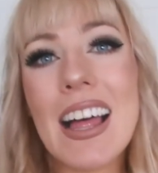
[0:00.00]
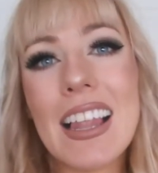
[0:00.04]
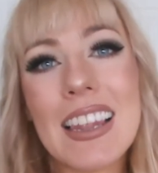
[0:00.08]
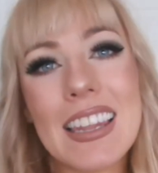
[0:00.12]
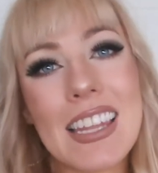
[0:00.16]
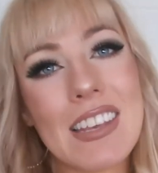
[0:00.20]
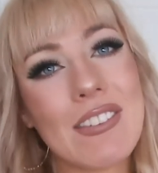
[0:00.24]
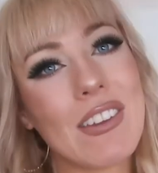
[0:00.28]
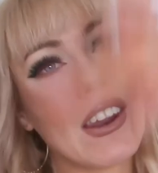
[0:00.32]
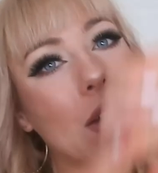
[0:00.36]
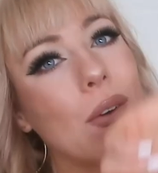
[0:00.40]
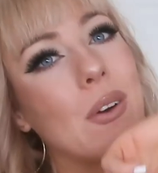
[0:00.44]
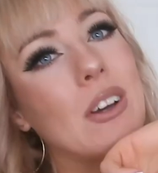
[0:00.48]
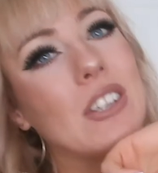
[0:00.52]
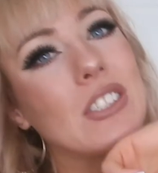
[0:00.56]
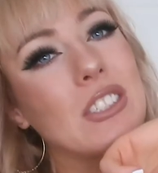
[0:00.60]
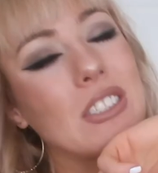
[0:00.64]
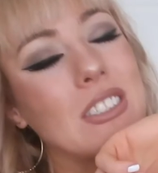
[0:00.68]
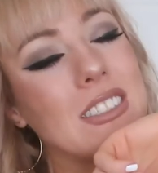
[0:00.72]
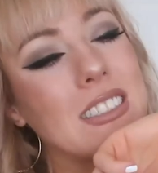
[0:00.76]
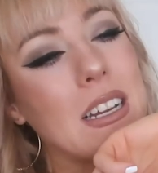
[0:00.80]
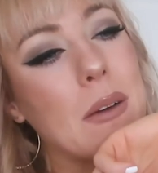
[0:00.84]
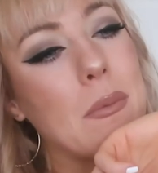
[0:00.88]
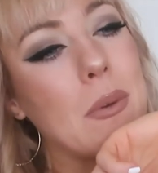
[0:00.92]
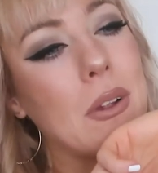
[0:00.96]
Leave any
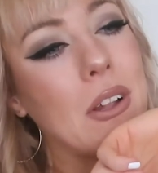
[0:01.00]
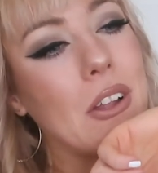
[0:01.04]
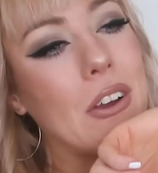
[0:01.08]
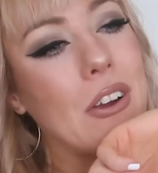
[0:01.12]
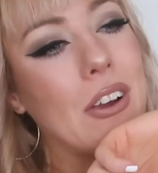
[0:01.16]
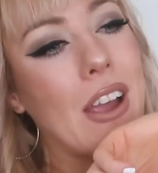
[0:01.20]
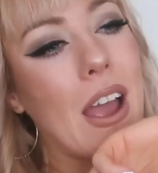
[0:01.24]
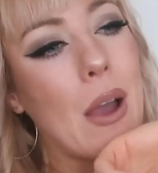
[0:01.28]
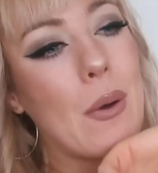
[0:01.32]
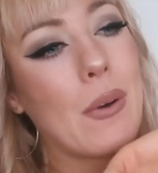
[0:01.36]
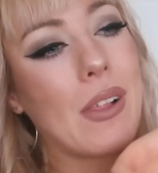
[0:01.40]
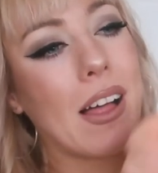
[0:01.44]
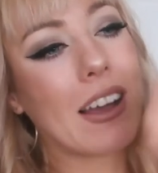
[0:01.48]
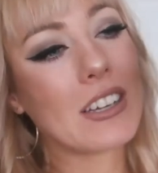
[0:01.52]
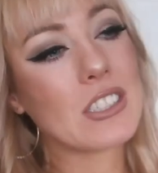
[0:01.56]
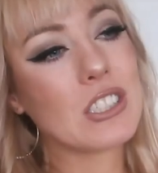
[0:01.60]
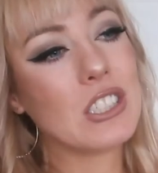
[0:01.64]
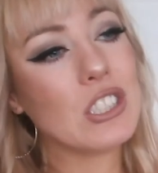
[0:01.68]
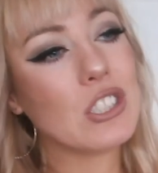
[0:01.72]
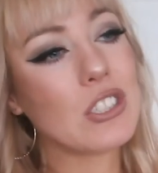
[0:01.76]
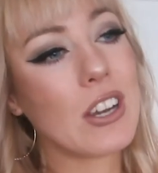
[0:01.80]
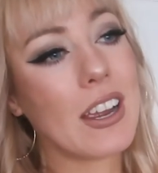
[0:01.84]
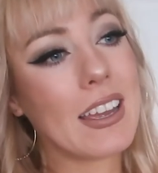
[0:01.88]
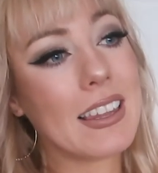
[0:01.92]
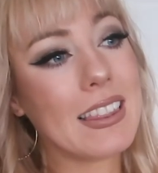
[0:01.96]
questions down below. I will
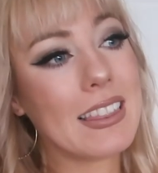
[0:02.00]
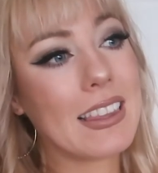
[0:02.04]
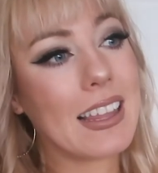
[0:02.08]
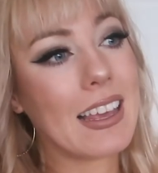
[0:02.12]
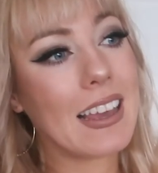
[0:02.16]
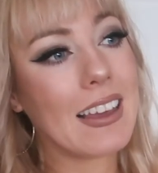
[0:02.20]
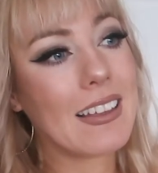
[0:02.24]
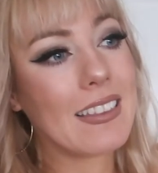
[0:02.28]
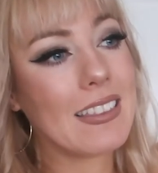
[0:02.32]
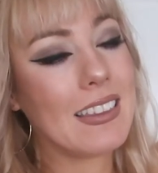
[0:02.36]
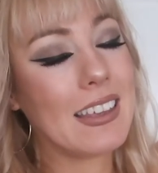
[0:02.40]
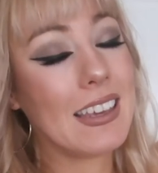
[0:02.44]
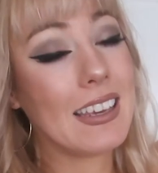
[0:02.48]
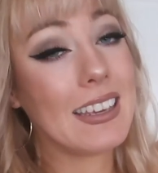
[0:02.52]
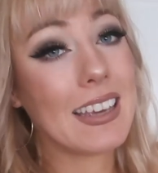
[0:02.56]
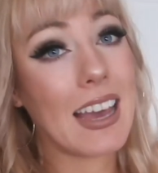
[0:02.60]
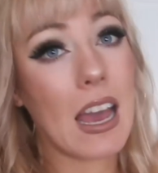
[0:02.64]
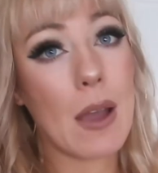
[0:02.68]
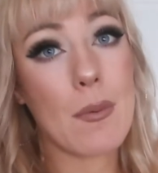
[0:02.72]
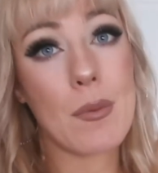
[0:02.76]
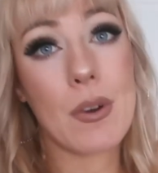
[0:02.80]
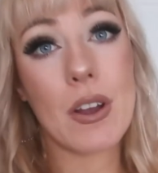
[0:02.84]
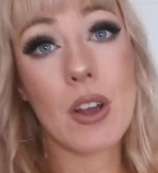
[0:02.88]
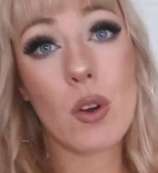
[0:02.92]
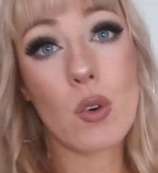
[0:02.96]
actually try and link the
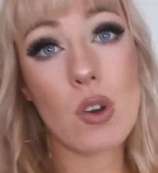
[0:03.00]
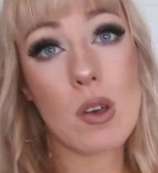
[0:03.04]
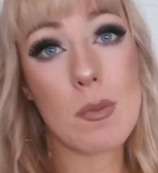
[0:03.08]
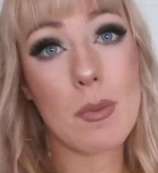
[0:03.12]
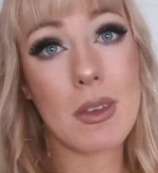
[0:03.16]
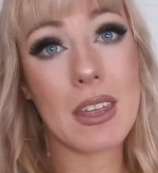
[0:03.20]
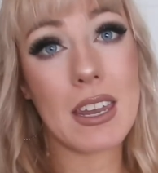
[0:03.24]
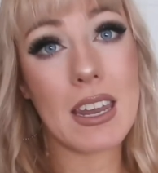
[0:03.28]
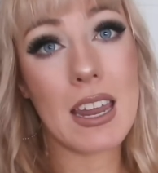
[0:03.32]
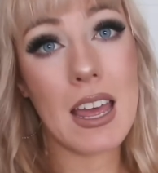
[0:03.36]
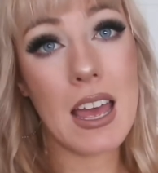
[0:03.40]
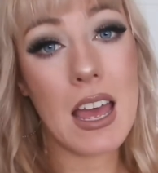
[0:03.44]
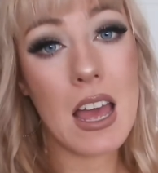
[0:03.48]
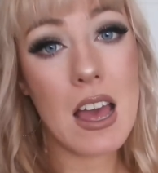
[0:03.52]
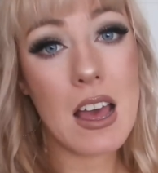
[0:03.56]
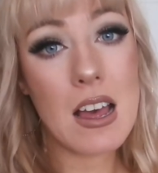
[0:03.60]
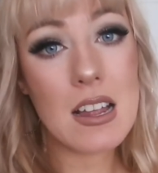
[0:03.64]
camera equipment